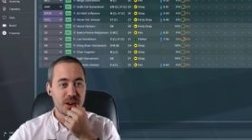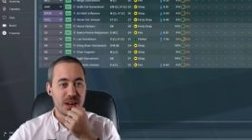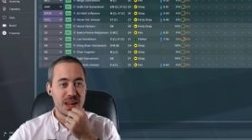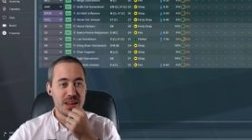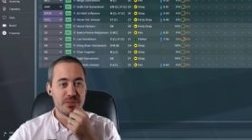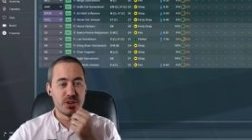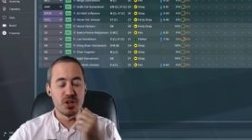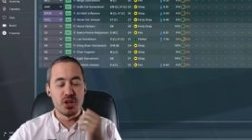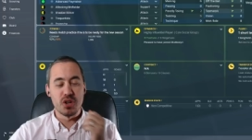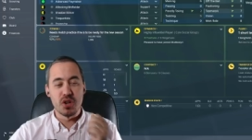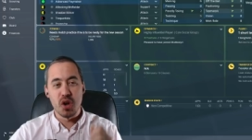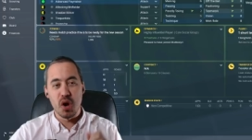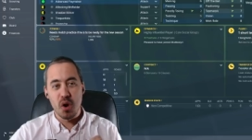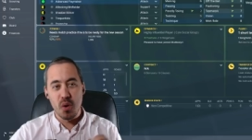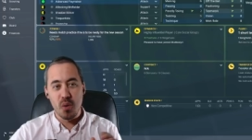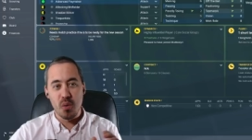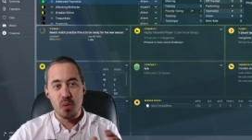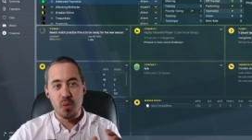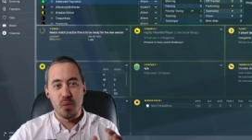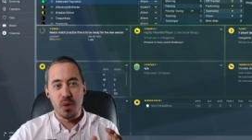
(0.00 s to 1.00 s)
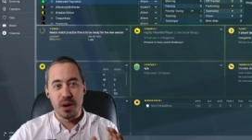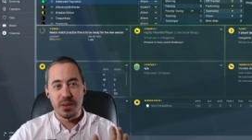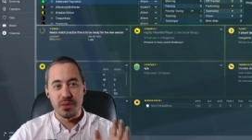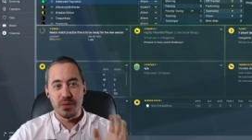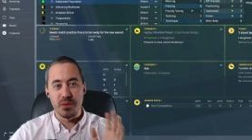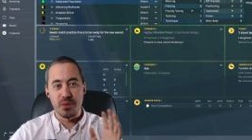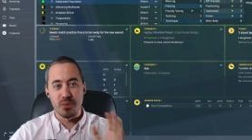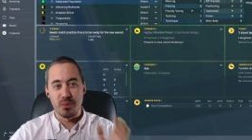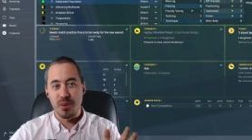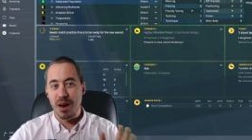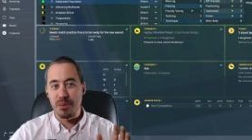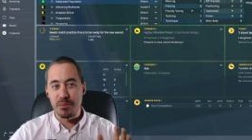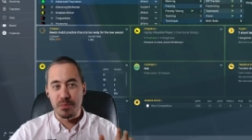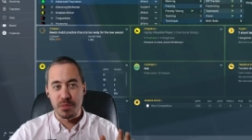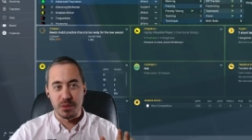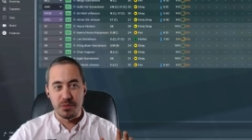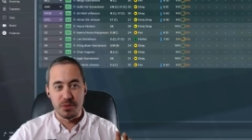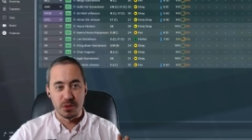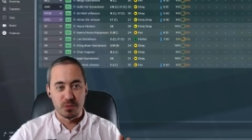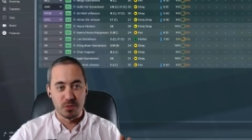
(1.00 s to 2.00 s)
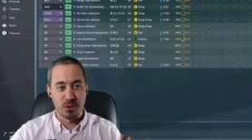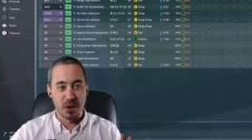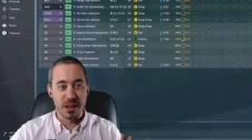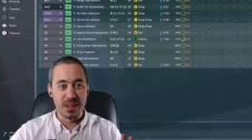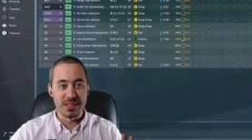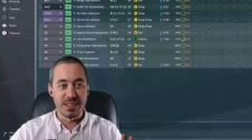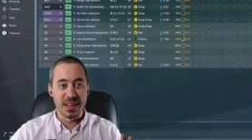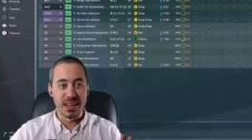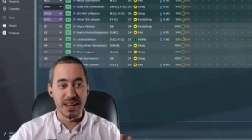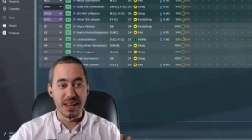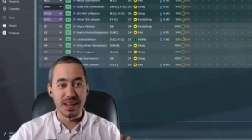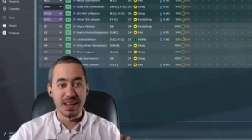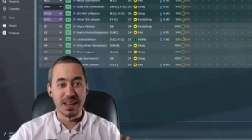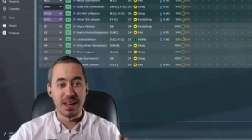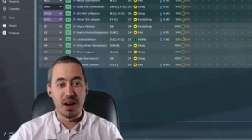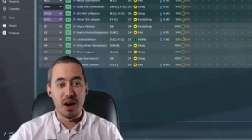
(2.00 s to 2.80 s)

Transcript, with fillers: even know what the right midfield role. And it's like